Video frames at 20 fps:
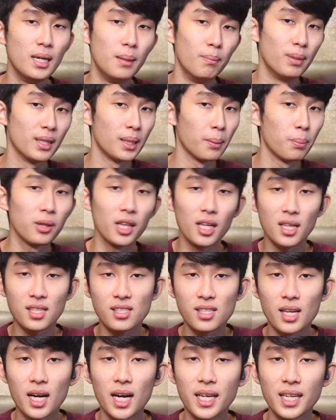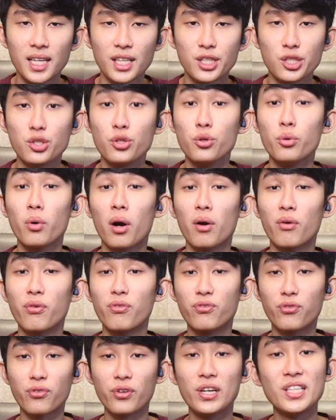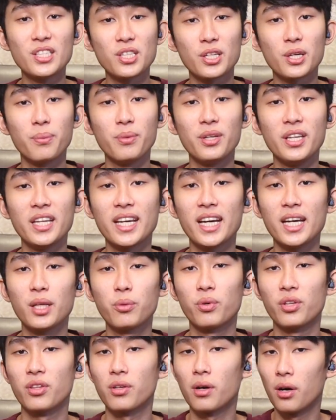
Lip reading: But the plus side is you are free to communicate with